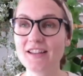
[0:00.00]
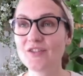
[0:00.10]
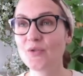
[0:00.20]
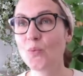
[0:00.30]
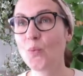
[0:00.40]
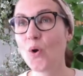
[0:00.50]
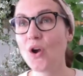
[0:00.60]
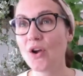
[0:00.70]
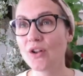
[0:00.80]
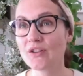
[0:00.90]
the
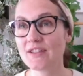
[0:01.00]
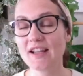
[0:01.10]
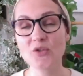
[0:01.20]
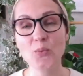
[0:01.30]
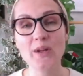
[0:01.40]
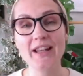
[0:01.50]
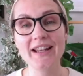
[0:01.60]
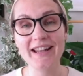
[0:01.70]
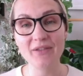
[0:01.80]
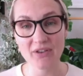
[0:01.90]
world that we
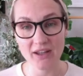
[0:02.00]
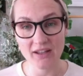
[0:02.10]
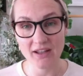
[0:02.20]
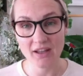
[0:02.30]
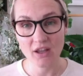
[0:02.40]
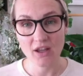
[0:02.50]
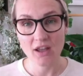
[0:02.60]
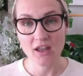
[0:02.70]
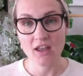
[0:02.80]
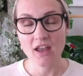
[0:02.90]
live in
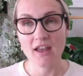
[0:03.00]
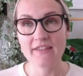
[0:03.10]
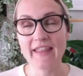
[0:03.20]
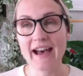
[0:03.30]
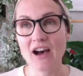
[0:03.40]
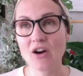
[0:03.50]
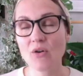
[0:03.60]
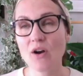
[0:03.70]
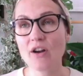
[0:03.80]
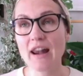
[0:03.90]

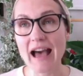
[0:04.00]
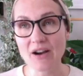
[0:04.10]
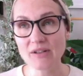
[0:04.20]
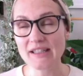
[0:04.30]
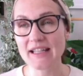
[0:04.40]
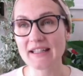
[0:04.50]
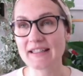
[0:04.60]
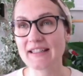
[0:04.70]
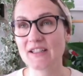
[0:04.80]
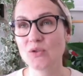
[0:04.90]
now allows
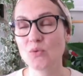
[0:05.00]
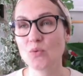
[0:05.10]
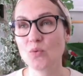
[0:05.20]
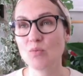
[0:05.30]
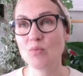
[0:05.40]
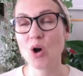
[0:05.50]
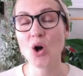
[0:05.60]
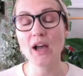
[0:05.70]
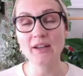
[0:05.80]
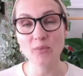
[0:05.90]
us to
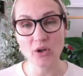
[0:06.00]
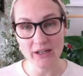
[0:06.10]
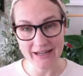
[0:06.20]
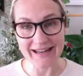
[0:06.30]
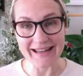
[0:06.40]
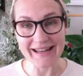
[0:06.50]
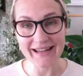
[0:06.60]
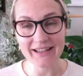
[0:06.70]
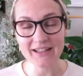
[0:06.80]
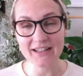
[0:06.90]
more and more
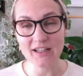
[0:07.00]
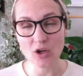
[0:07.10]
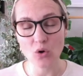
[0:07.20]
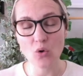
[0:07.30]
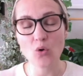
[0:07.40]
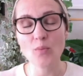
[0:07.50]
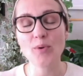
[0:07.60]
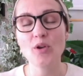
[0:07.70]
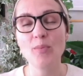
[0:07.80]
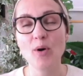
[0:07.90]
clearly
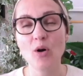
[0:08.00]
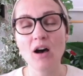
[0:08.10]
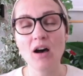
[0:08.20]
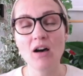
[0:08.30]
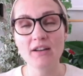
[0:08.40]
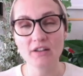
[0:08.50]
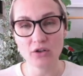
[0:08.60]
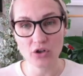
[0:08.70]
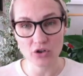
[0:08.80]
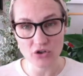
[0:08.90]
open up our heart and
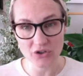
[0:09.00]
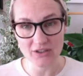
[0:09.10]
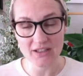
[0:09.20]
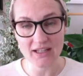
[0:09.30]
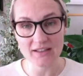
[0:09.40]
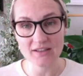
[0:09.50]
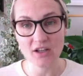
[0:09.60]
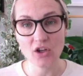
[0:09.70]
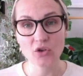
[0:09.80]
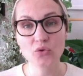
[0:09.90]
our consciousness
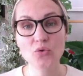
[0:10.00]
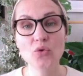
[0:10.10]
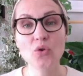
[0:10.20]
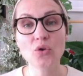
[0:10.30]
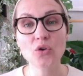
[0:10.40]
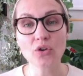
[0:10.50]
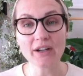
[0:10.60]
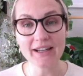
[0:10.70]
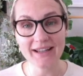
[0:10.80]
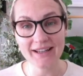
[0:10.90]
to
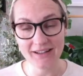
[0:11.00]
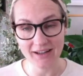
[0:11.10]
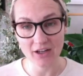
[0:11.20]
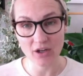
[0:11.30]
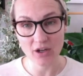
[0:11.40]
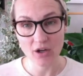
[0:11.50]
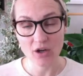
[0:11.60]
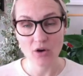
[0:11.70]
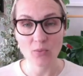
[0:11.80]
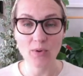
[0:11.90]
co-creating
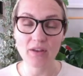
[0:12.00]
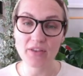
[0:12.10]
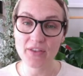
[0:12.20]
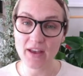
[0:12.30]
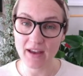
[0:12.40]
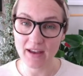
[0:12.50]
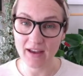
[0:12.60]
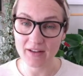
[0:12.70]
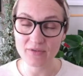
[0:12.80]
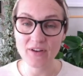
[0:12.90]
with
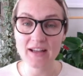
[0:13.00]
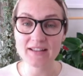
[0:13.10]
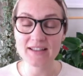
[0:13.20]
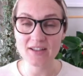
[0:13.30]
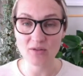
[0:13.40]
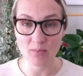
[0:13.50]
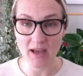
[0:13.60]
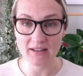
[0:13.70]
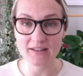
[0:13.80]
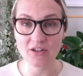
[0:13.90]
advanced
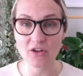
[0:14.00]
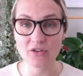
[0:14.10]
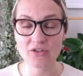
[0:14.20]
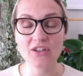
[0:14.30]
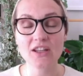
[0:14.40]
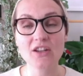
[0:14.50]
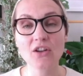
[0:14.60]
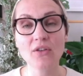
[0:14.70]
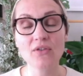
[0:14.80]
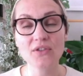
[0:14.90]
masters in
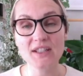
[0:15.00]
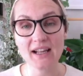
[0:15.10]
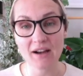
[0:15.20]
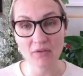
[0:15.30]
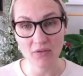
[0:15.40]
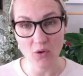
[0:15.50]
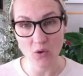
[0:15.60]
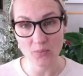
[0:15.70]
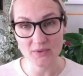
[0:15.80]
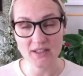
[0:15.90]
non-physical
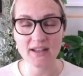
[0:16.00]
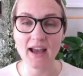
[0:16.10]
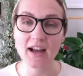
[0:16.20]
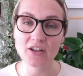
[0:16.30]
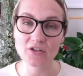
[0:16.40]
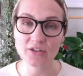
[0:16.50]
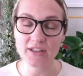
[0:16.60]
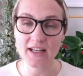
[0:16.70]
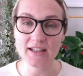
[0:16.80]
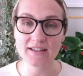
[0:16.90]
forms. And
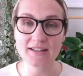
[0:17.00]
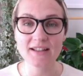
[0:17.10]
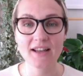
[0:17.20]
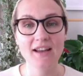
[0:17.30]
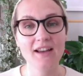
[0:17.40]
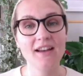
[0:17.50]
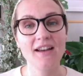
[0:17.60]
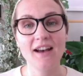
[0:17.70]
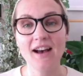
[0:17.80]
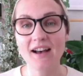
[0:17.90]
Arcturians
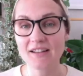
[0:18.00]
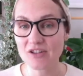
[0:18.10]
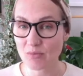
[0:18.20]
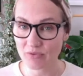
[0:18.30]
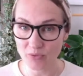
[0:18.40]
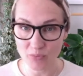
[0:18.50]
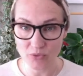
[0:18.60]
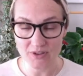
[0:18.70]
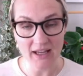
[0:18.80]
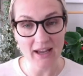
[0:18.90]
are some of the
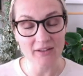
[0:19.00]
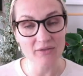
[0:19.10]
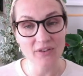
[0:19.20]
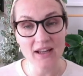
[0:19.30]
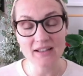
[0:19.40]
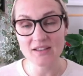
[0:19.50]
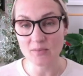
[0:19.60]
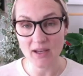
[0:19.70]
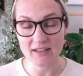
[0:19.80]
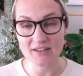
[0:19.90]
most advanced
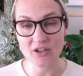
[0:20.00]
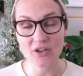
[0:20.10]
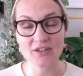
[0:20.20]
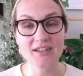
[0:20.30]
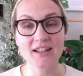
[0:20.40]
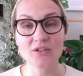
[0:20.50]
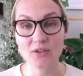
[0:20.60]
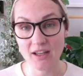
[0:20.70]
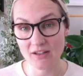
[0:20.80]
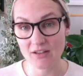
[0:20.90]
masters that you
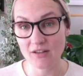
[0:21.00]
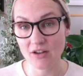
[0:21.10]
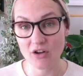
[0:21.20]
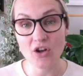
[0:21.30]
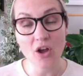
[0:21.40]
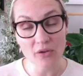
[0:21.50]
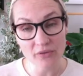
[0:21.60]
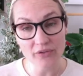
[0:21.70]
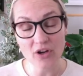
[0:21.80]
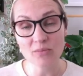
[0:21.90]
can learn
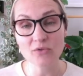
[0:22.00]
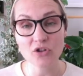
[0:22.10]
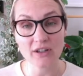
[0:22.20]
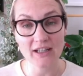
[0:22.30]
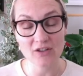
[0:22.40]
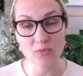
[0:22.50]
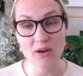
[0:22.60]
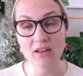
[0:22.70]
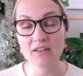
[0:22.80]
from, trained with,